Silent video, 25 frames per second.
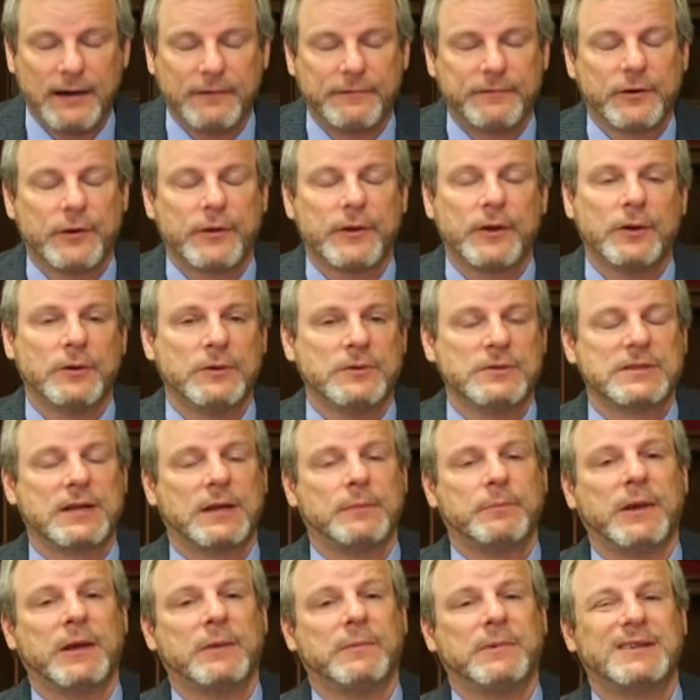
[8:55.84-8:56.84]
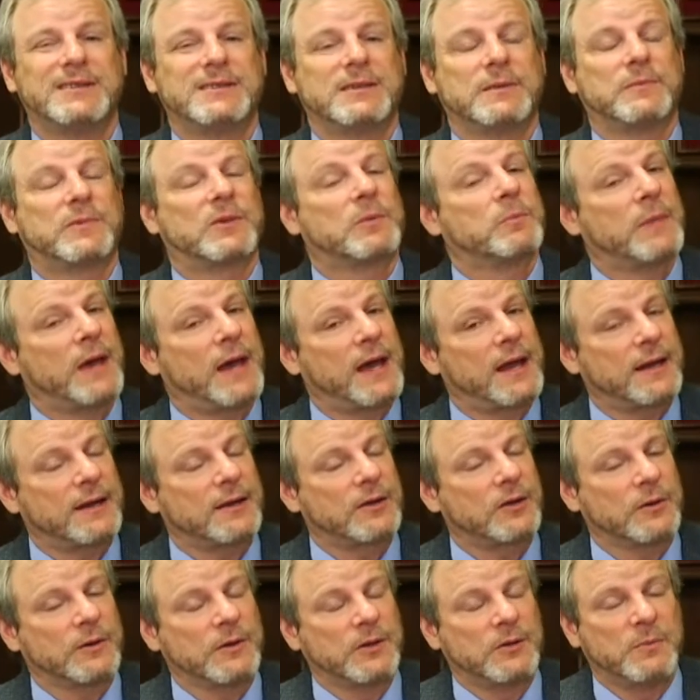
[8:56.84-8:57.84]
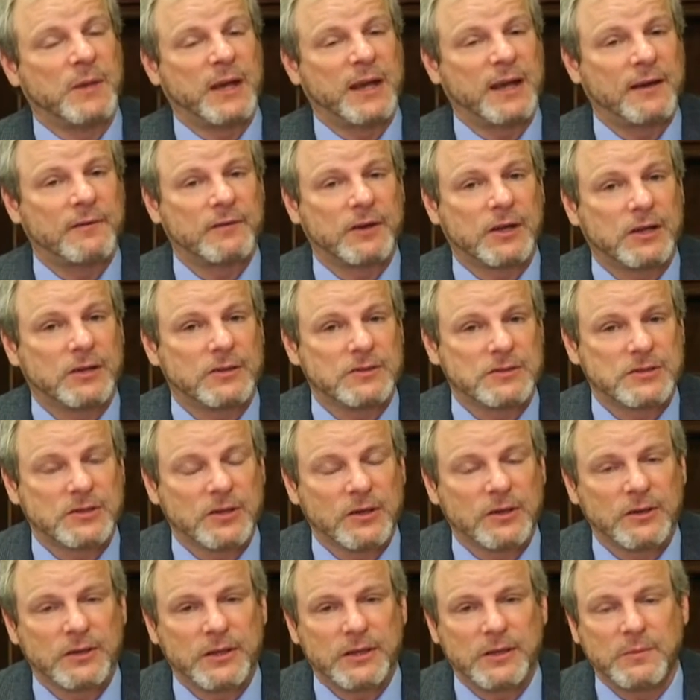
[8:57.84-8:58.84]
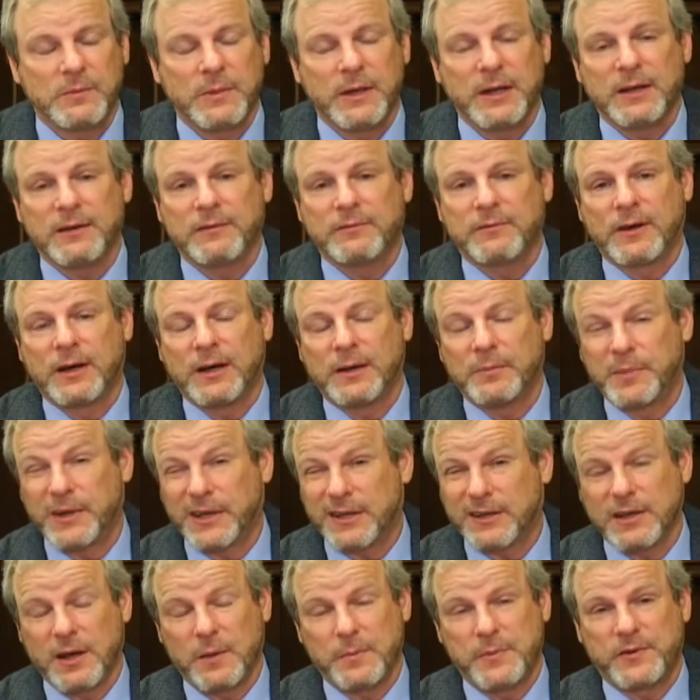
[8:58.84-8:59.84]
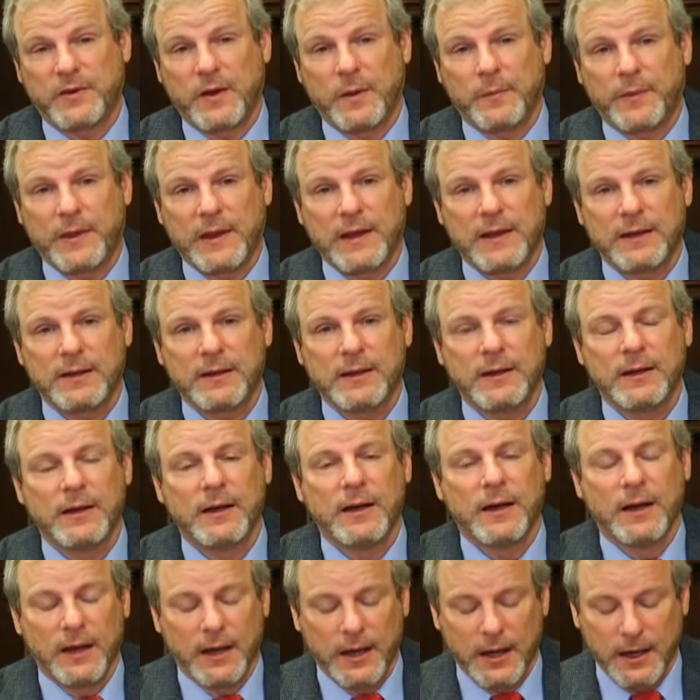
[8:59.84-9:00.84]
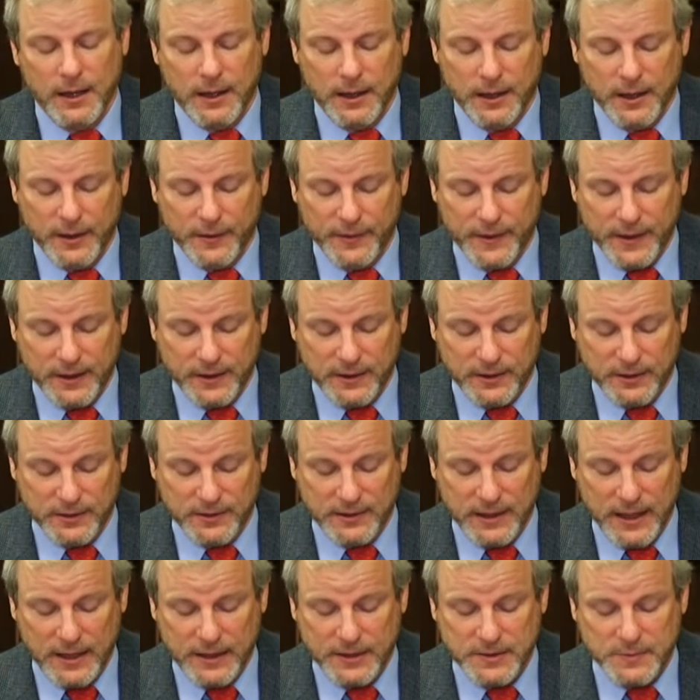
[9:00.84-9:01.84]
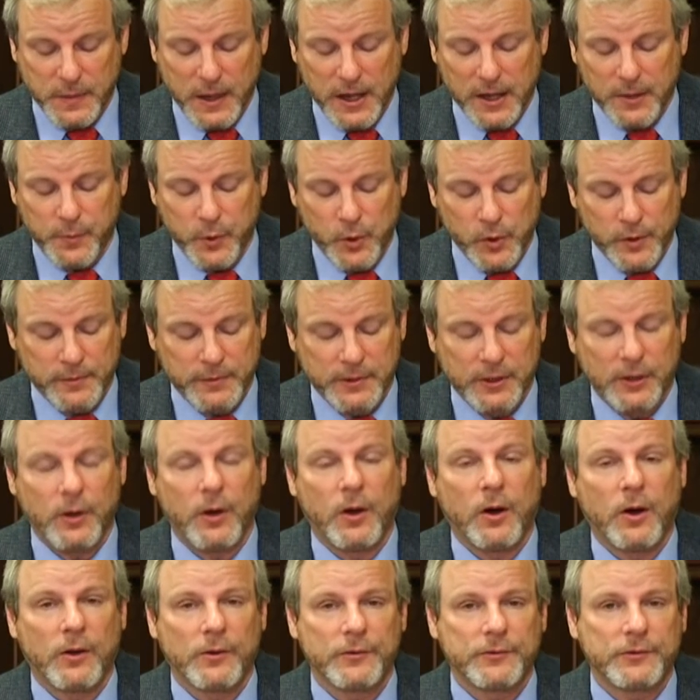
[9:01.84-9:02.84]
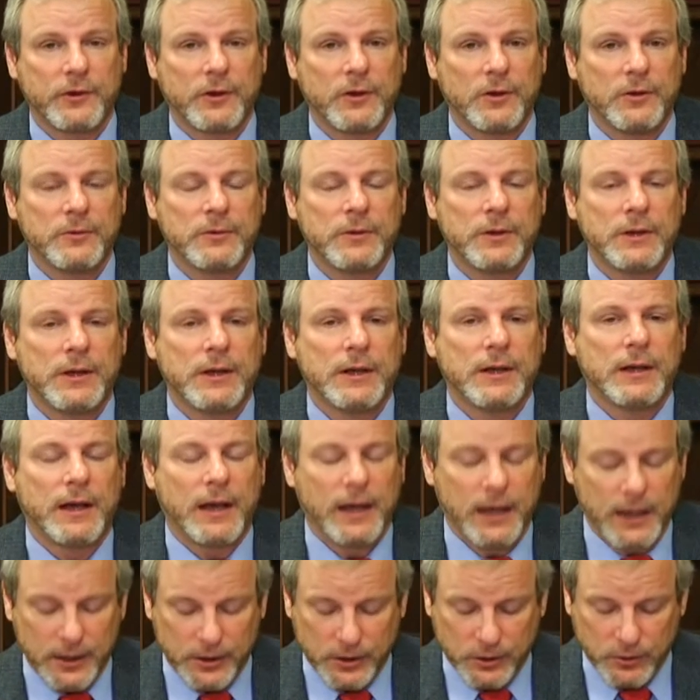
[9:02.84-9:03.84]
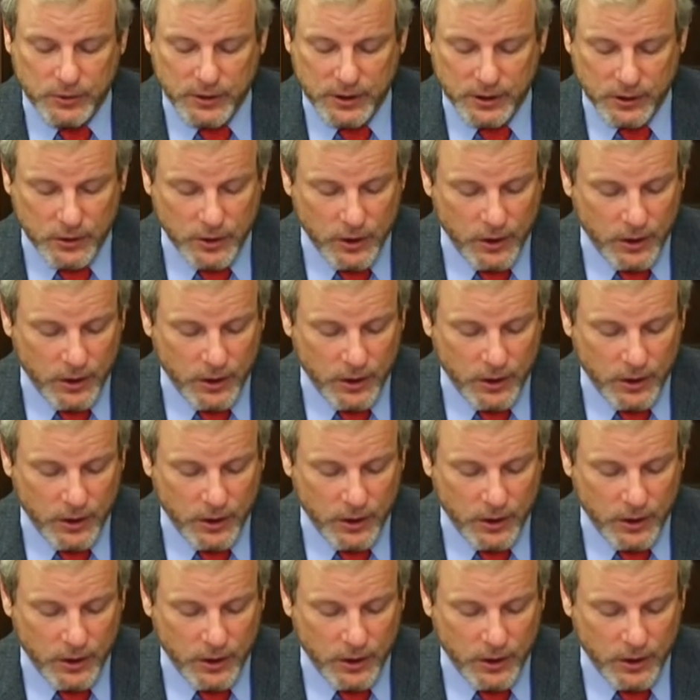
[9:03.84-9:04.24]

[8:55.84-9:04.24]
for those that may be symptomatic, or you may have a concern that you may have picked up something. That is by appointment also, and you can